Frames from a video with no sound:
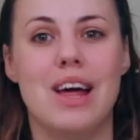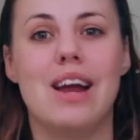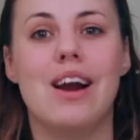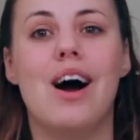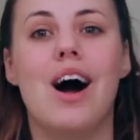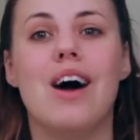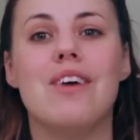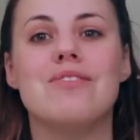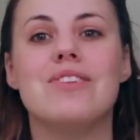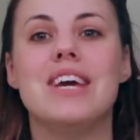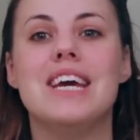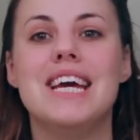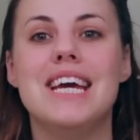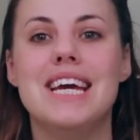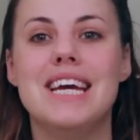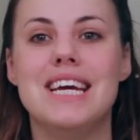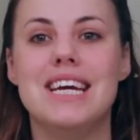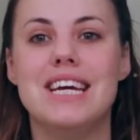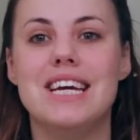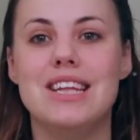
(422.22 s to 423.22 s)
that off,
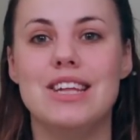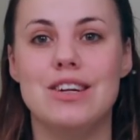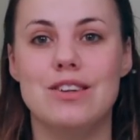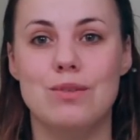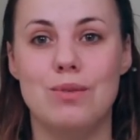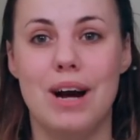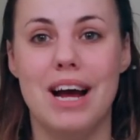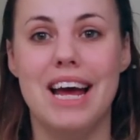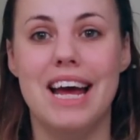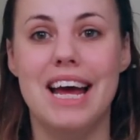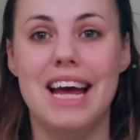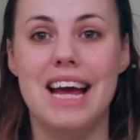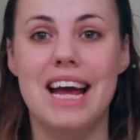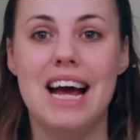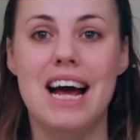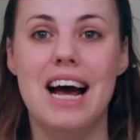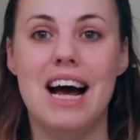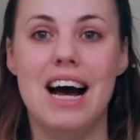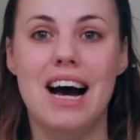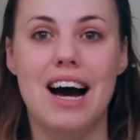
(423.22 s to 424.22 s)
either way
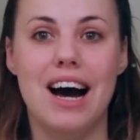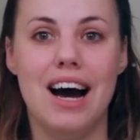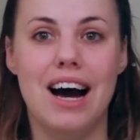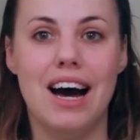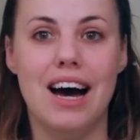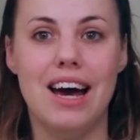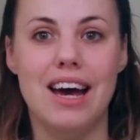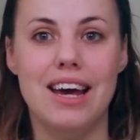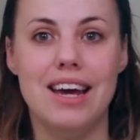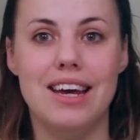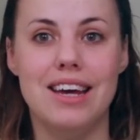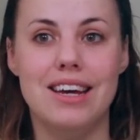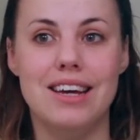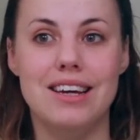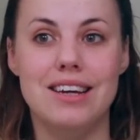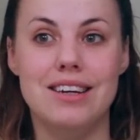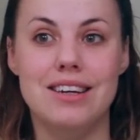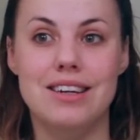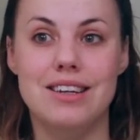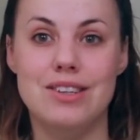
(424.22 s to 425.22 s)

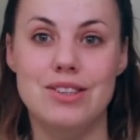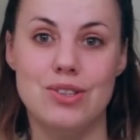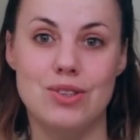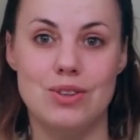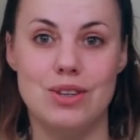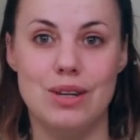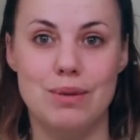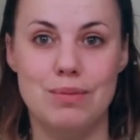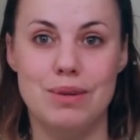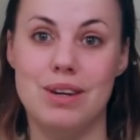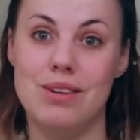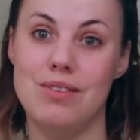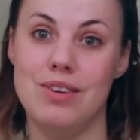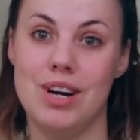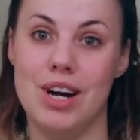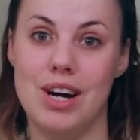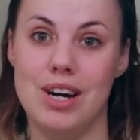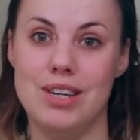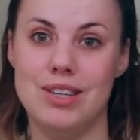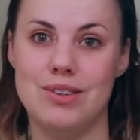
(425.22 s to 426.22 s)
I enjoy a bit of
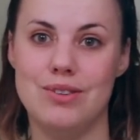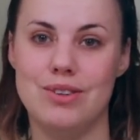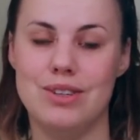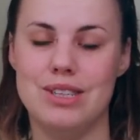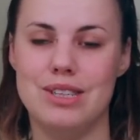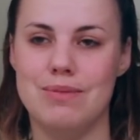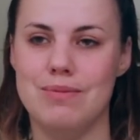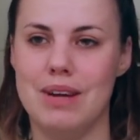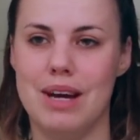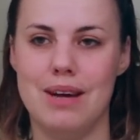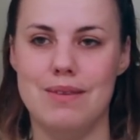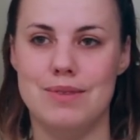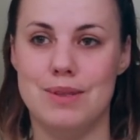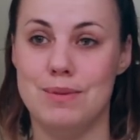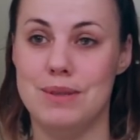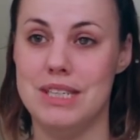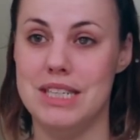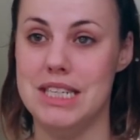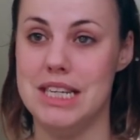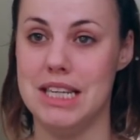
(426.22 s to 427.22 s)
a contour
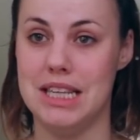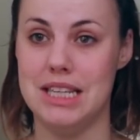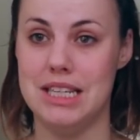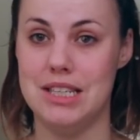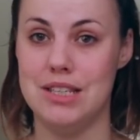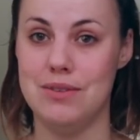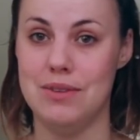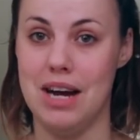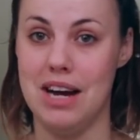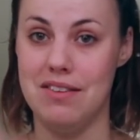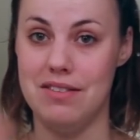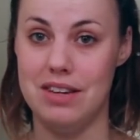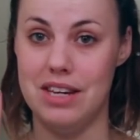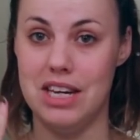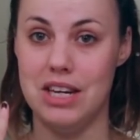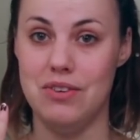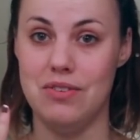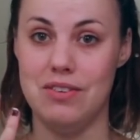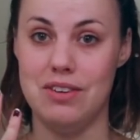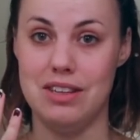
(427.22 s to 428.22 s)
sometimes, but nothing too
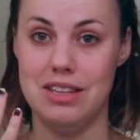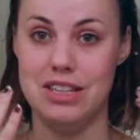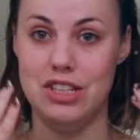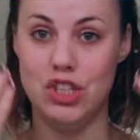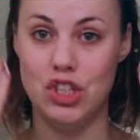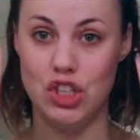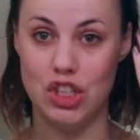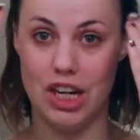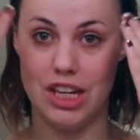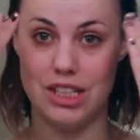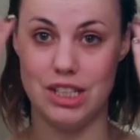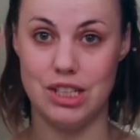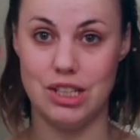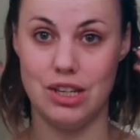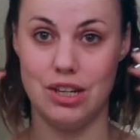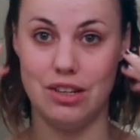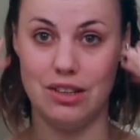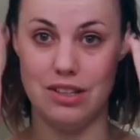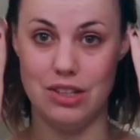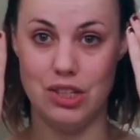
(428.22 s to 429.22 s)
heavy, and really
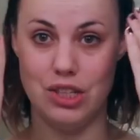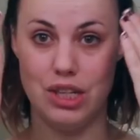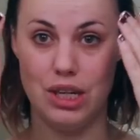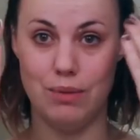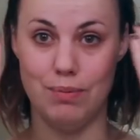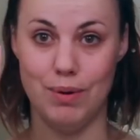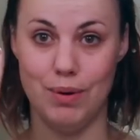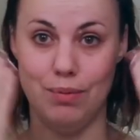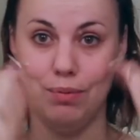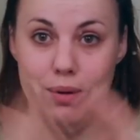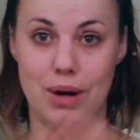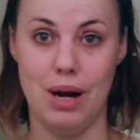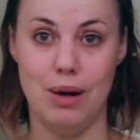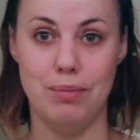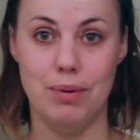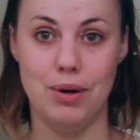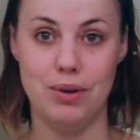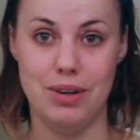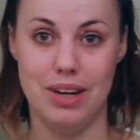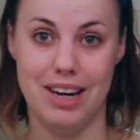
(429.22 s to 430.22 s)
just on the cheekbone
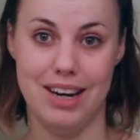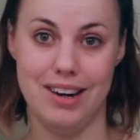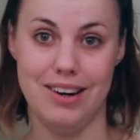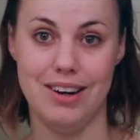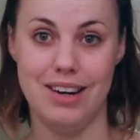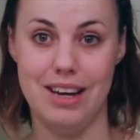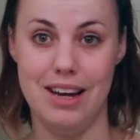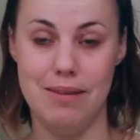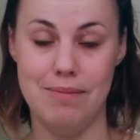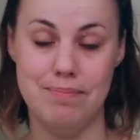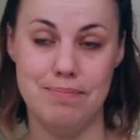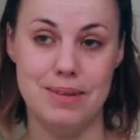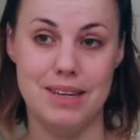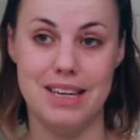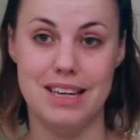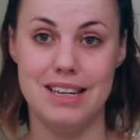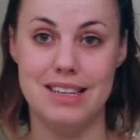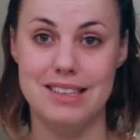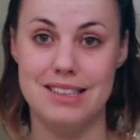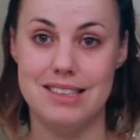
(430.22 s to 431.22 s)
brow bone area,
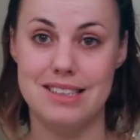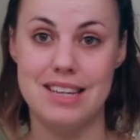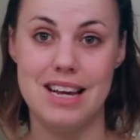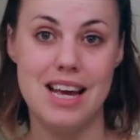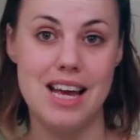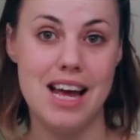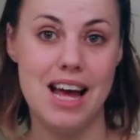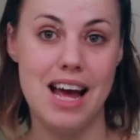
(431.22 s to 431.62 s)
because